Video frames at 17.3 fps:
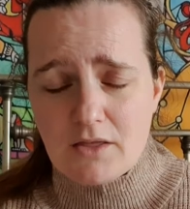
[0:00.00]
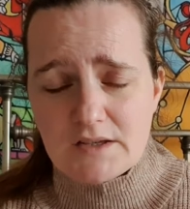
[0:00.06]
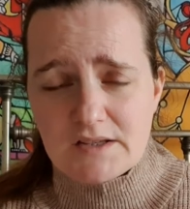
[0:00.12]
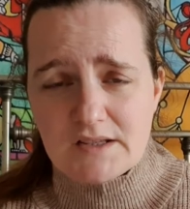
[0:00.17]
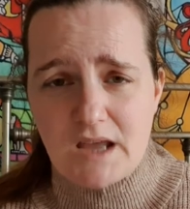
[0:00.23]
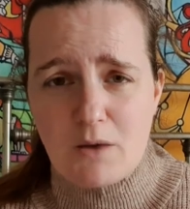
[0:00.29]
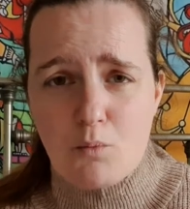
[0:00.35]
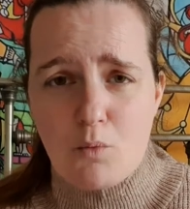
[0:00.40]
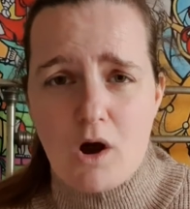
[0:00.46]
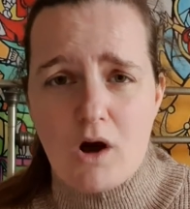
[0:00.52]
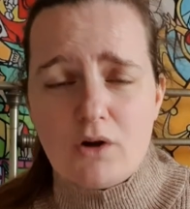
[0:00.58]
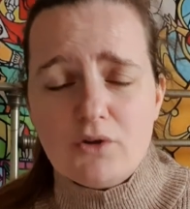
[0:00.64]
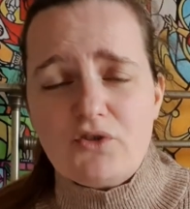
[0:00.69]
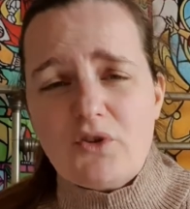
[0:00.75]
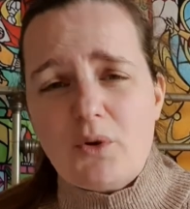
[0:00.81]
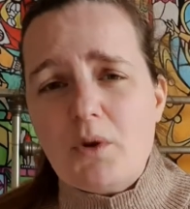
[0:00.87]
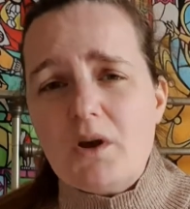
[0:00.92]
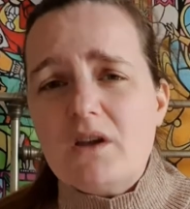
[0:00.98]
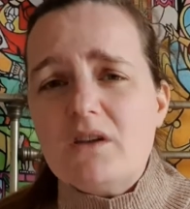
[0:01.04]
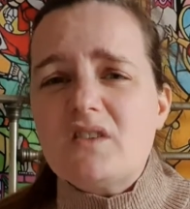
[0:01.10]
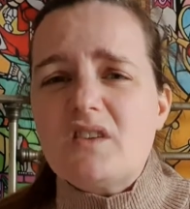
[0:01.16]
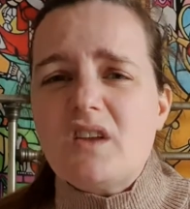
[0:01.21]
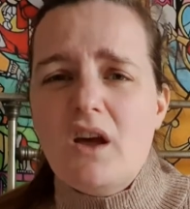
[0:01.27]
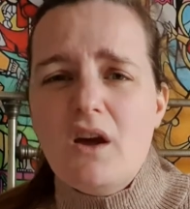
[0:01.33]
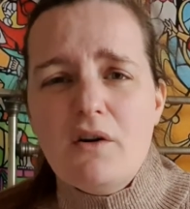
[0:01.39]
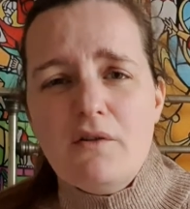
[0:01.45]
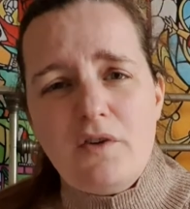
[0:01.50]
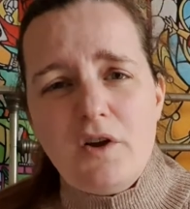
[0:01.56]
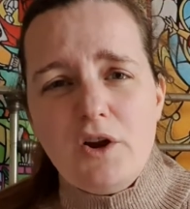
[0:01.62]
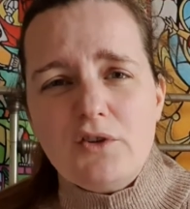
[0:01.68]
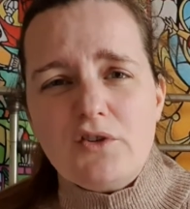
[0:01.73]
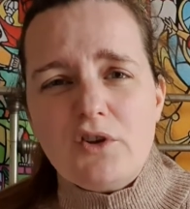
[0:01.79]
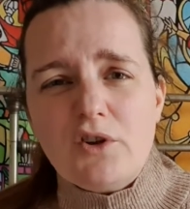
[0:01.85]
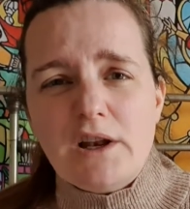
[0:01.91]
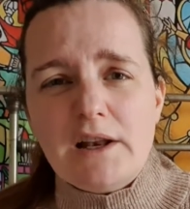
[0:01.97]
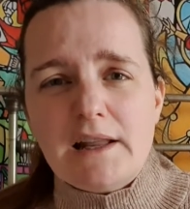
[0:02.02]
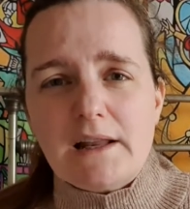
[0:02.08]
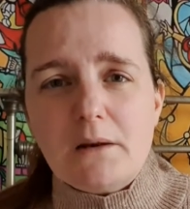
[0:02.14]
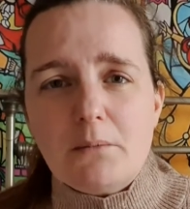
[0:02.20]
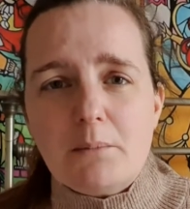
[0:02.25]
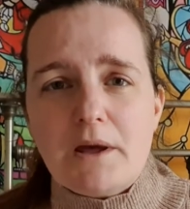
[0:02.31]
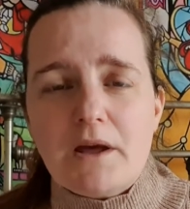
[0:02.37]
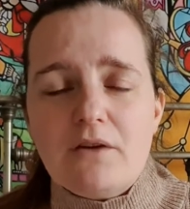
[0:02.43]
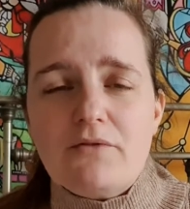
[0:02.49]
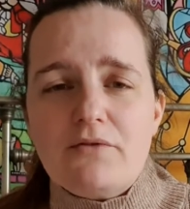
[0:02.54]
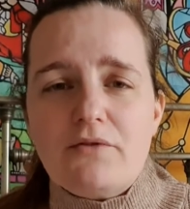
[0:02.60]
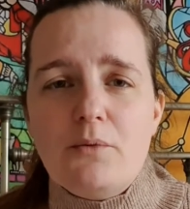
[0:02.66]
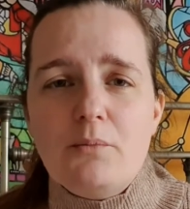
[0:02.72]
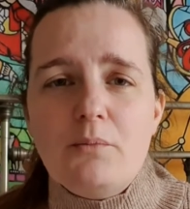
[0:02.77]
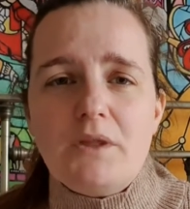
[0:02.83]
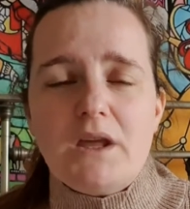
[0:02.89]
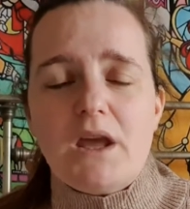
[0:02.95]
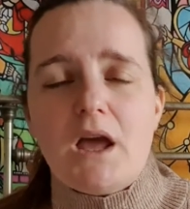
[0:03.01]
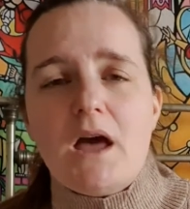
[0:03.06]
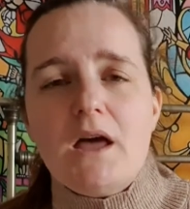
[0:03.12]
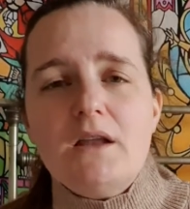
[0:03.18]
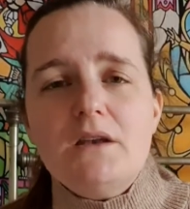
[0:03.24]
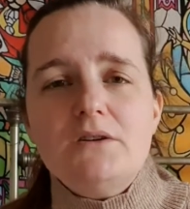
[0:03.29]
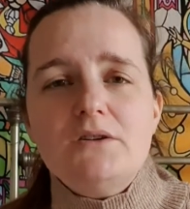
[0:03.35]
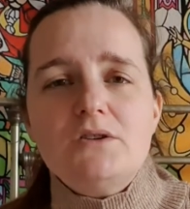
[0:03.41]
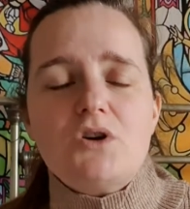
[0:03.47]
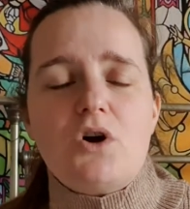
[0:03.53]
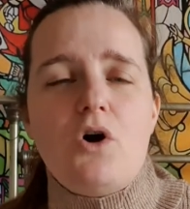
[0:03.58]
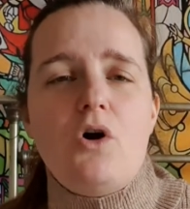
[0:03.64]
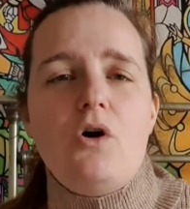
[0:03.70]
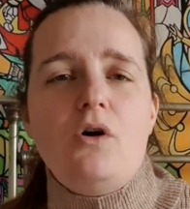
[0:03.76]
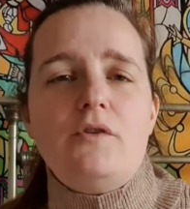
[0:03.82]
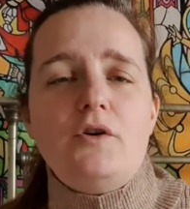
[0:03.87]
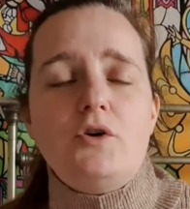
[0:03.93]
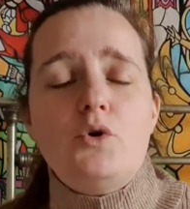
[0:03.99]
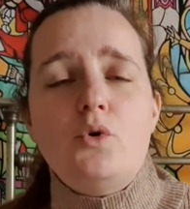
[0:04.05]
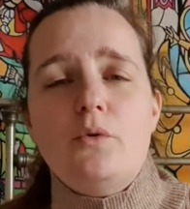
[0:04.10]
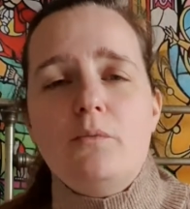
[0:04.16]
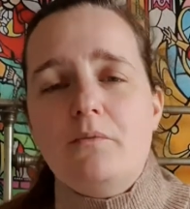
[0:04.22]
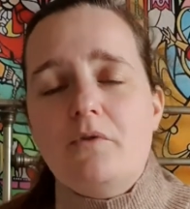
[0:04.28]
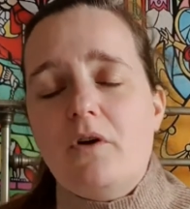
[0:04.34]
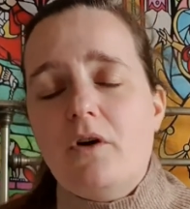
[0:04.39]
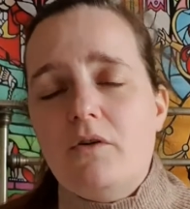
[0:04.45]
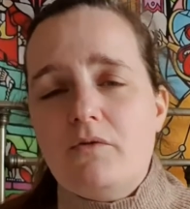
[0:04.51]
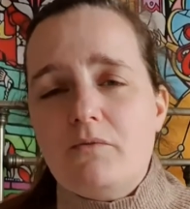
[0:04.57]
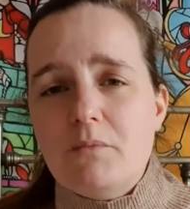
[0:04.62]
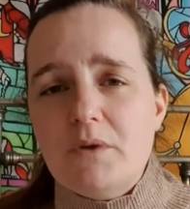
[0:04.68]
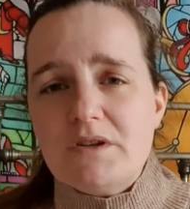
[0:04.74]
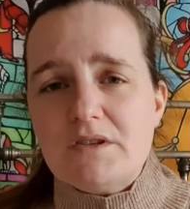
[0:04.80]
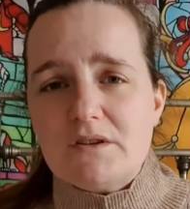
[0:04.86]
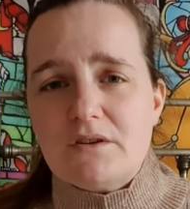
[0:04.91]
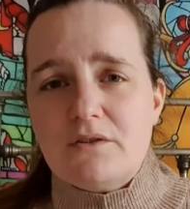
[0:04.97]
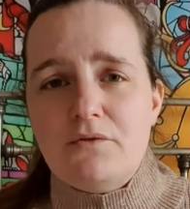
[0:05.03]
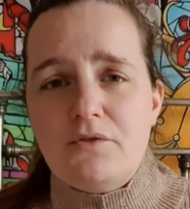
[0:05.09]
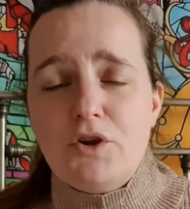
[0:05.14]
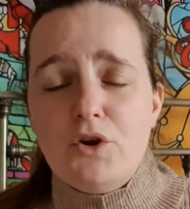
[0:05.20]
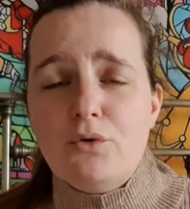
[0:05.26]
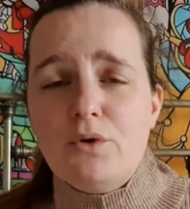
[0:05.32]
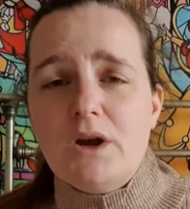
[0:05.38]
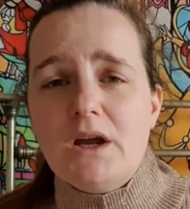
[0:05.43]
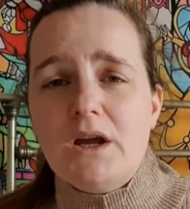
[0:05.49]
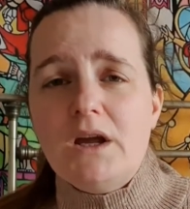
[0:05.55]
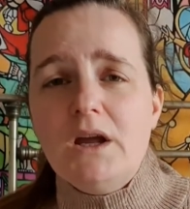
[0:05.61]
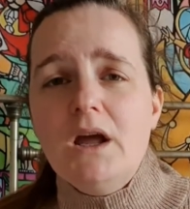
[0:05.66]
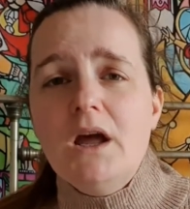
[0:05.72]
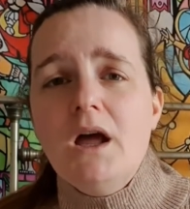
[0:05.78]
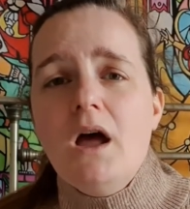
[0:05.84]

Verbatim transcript: the same world. So it follows on a little bit from the end of A Court of Mist and Fury.